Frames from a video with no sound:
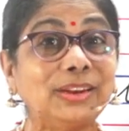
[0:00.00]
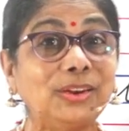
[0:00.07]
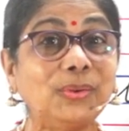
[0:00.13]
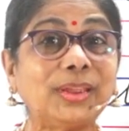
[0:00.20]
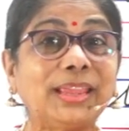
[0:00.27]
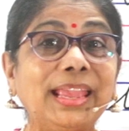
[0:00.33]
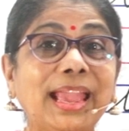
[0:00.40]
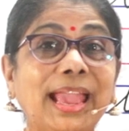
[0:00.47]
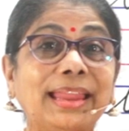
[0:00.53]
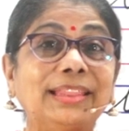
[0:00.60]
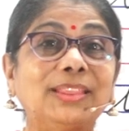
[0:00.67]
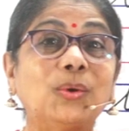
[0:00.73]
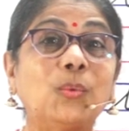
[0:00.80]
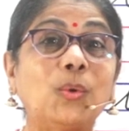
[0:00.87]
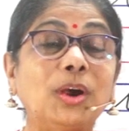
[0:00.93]
looking
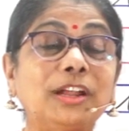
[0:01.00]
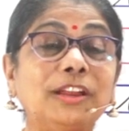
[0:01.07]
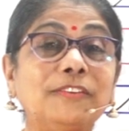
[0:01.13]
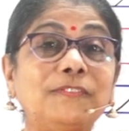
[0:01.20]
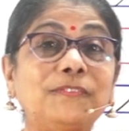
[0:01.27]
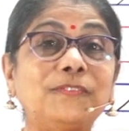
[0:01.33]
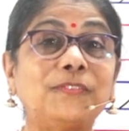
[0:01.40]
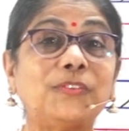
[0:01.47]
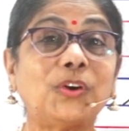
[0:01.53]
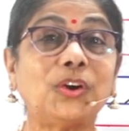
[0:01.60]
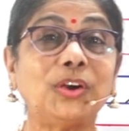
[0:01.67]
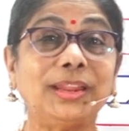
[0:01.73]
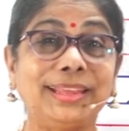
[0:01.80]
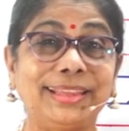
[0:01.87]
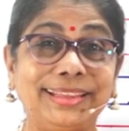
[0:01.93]
at the water
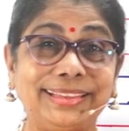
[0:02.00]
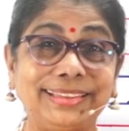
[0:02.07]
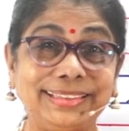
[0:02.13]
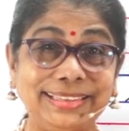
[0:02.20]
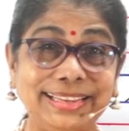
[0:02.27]
falling.